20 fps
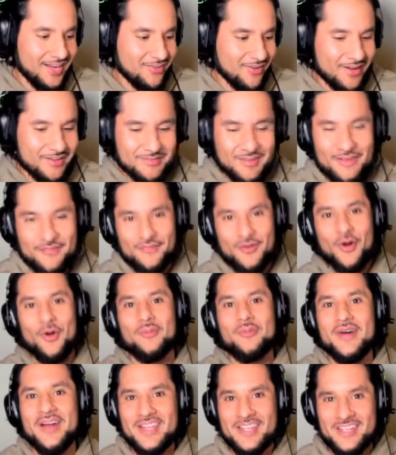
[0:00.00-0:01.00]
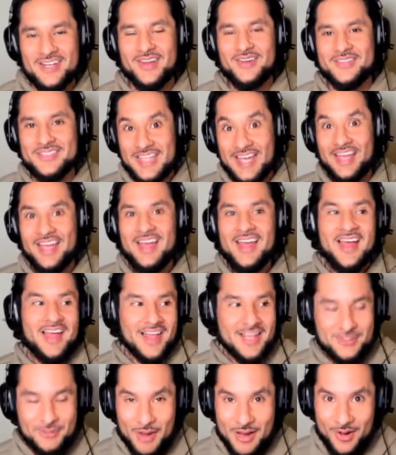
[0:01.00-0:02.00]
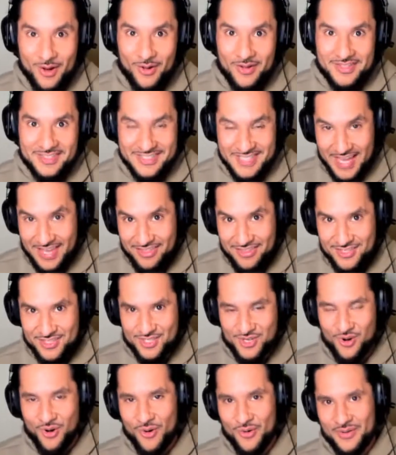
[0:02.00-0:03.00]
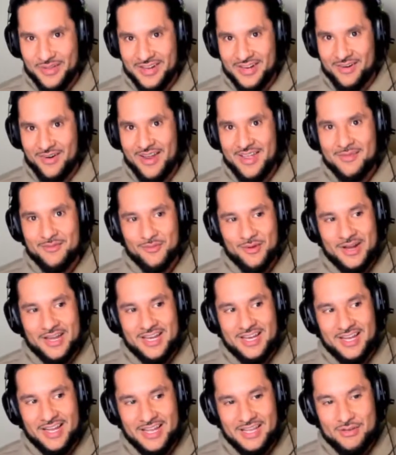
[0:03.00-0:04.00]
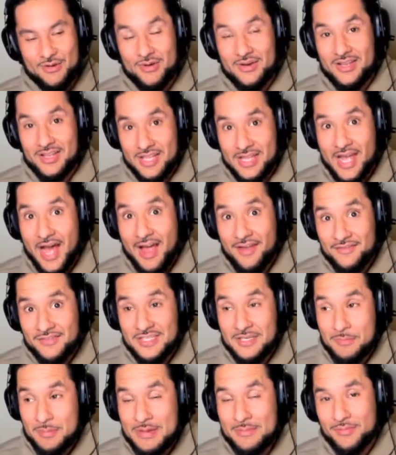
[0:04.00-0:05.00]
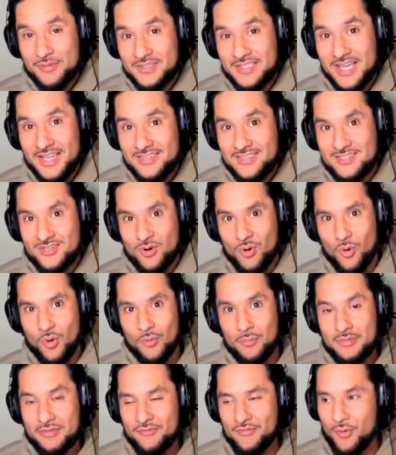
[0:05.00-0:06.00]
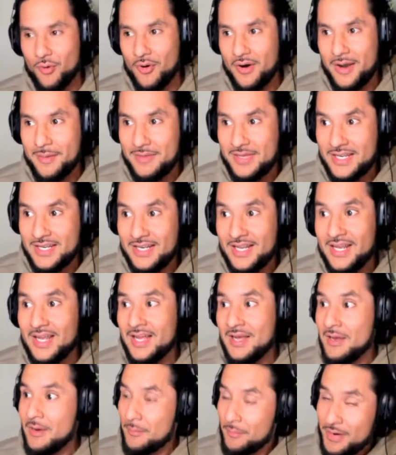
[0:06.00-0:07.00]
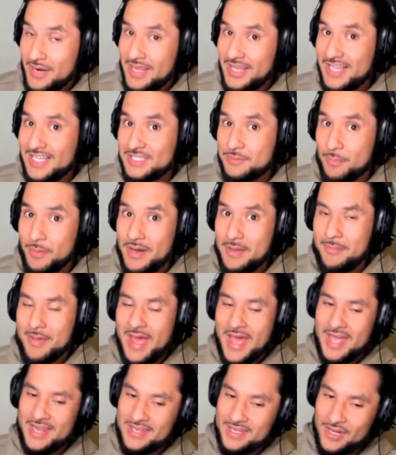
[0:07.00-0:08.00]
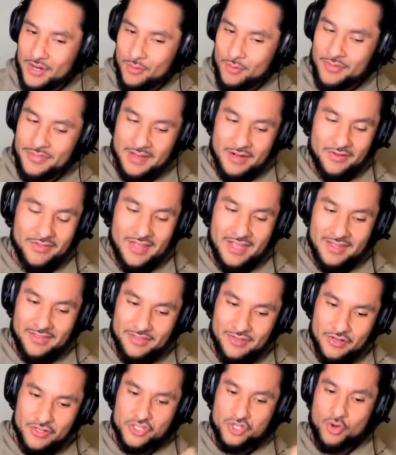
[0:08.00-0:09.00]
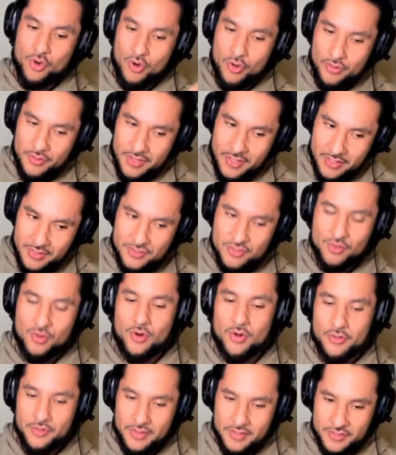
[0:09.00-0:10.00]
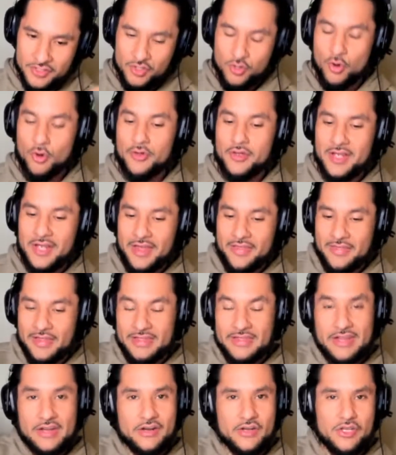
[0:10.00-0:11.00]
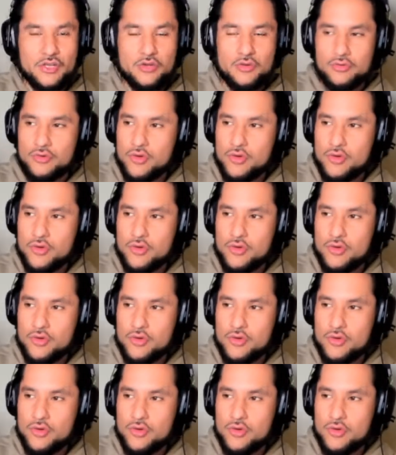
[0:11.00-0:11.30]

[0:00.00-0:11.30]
I don't have my phone, but you know, de- that's why I call it death scrolling, right? When you, I've seen people death scroll before. I mean, pretty it gets pretty bad, you know, when they're like they're scrolling, scrolling, scrolling, and then they're you